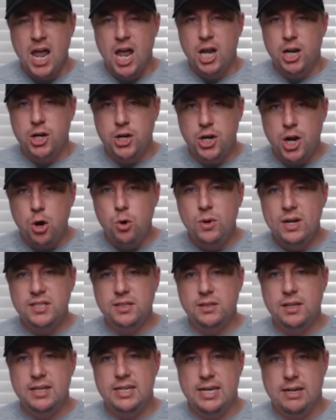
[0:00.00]

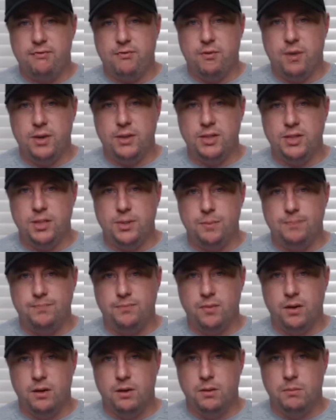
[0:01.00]
Notice the difference
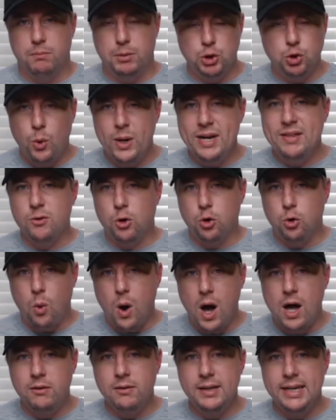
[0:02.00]
between the
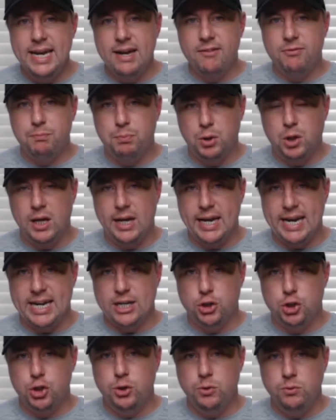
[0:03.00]
quality of play
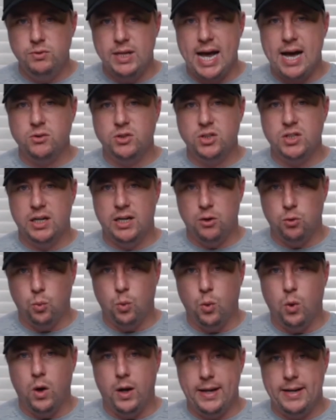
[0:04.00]
in
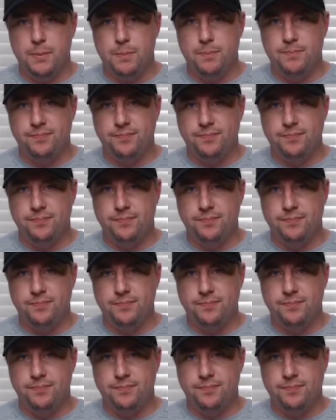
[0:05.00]
2001